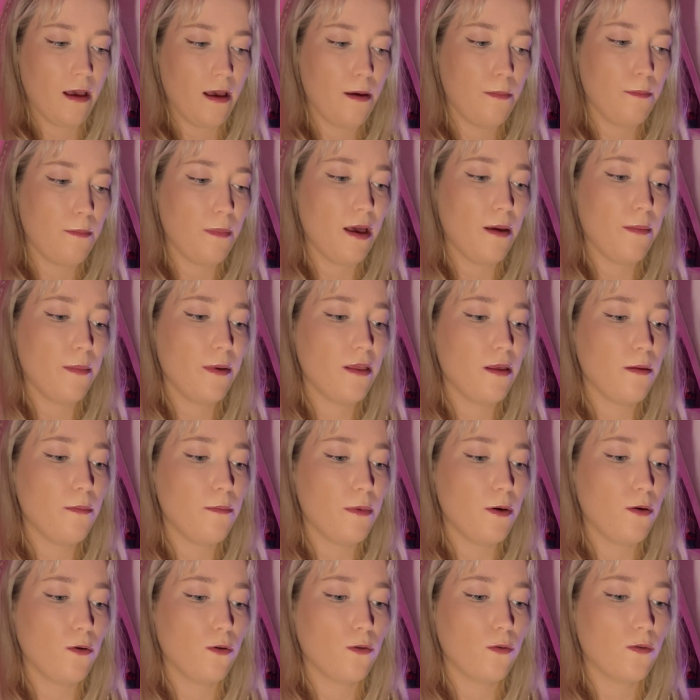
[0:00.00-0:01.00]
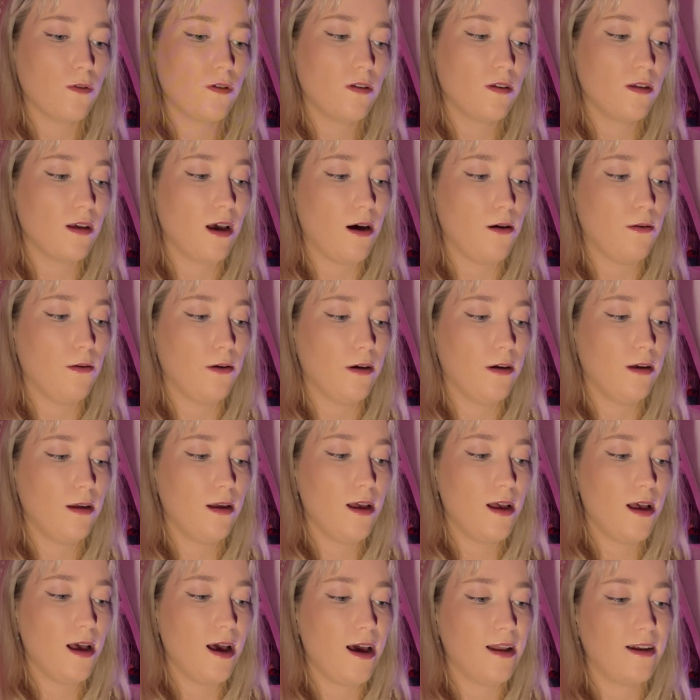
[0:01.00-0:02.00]
"Maybe the milk was sour,
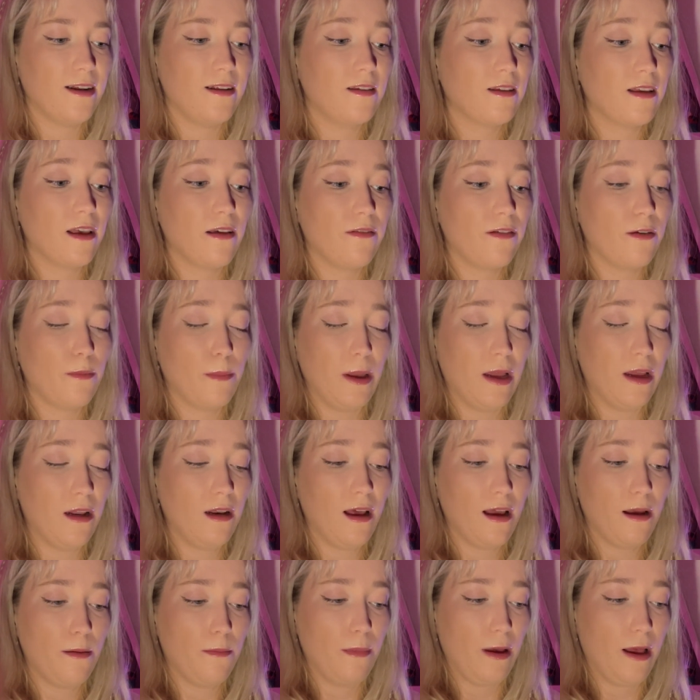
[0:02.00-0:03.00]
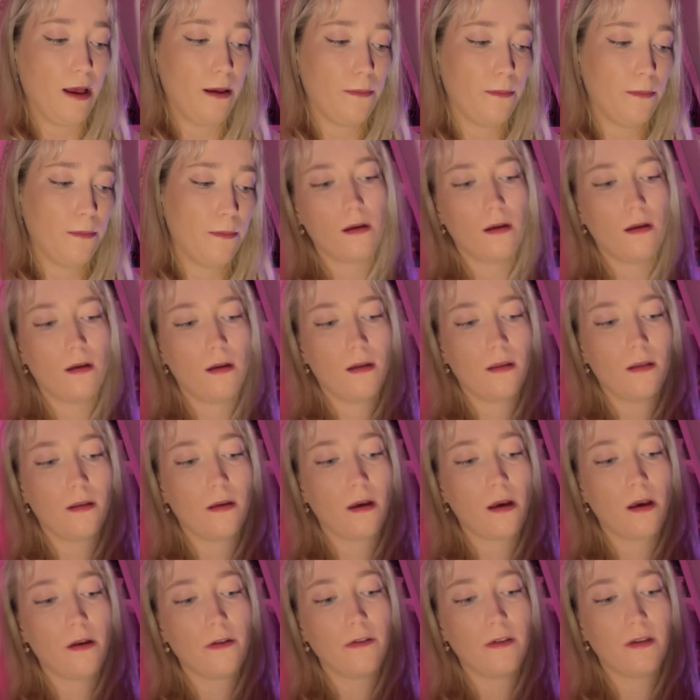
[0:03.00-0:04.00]
and it's giving me a nightmare." The
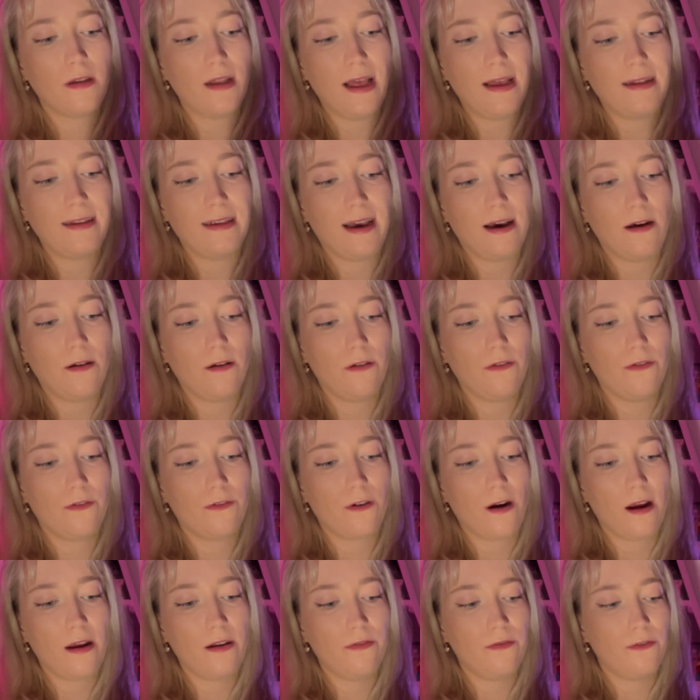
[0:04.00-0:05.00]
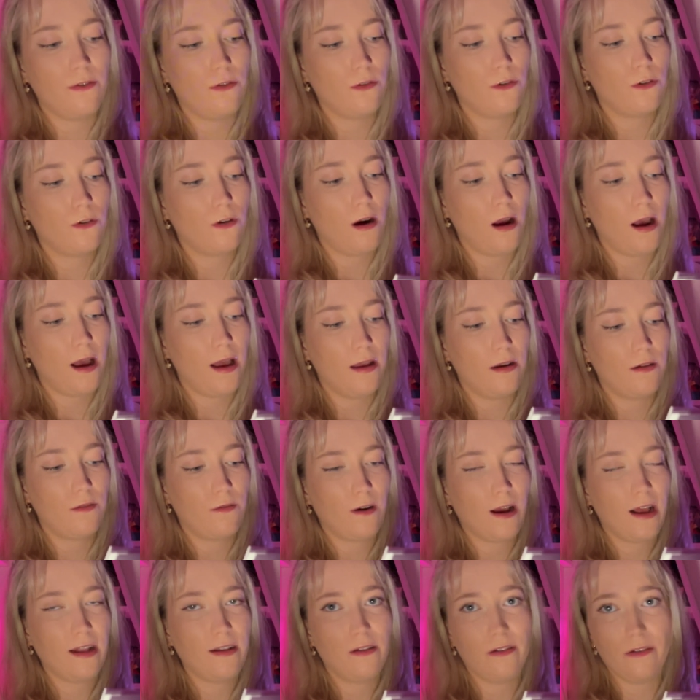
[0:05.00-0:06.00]
ghost let out a frightful cry and
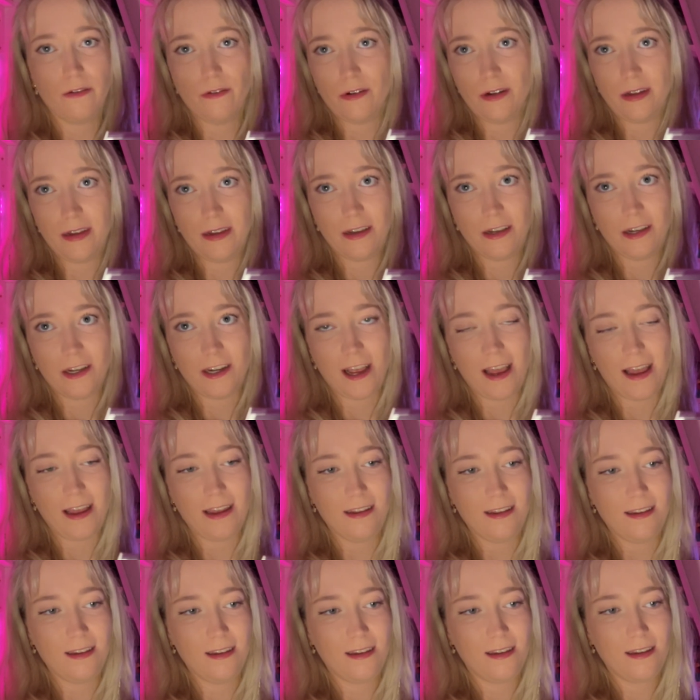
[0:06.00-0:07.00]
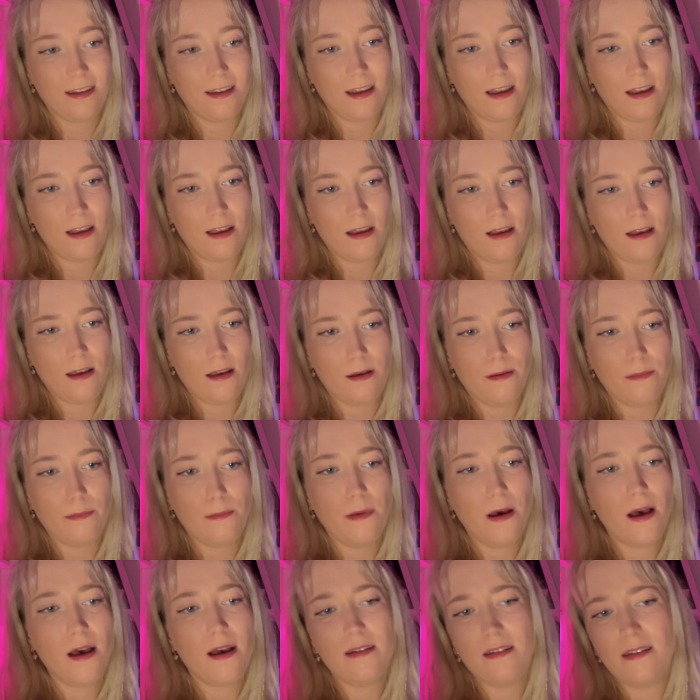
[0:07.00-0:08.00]
rattled its chains.
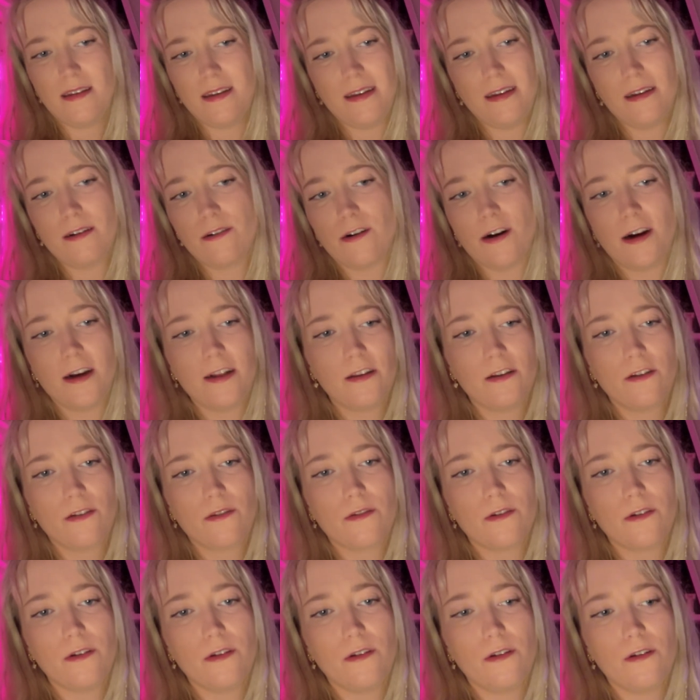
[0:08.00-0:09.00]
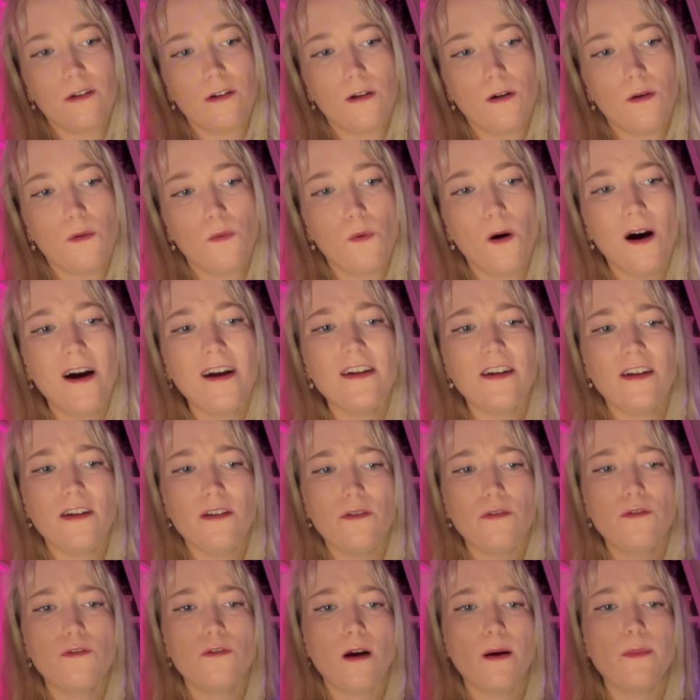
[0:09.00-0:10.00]
"Mercy!" cried Scrooge. "Why do
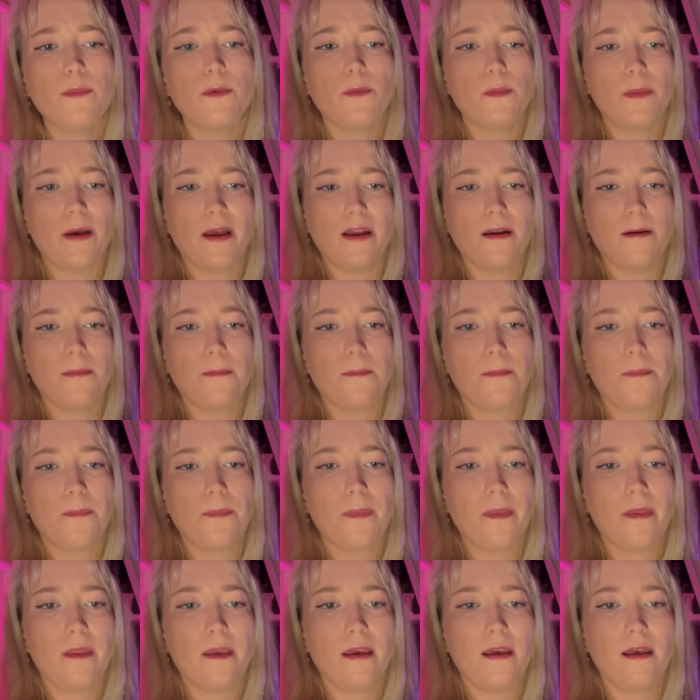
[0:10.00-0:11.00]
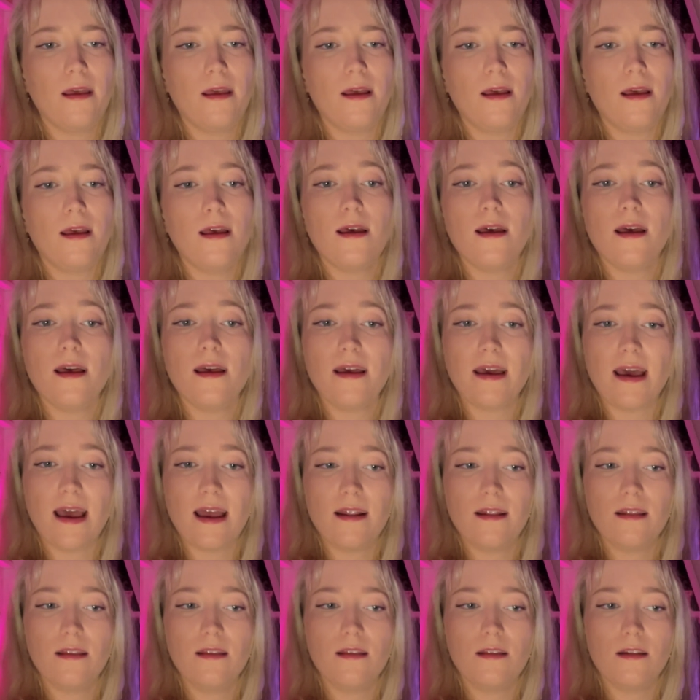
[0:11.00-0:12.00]
you trouble me?"
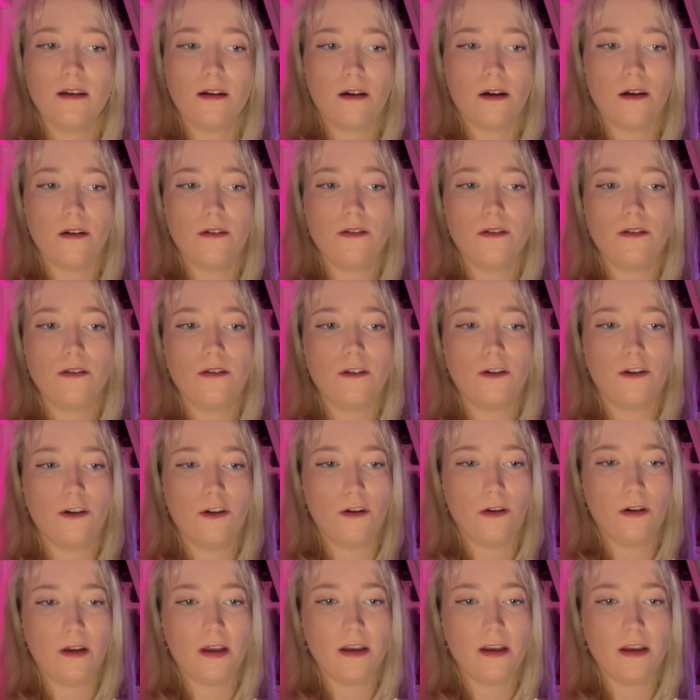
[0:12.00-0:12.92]
Again the ghost shook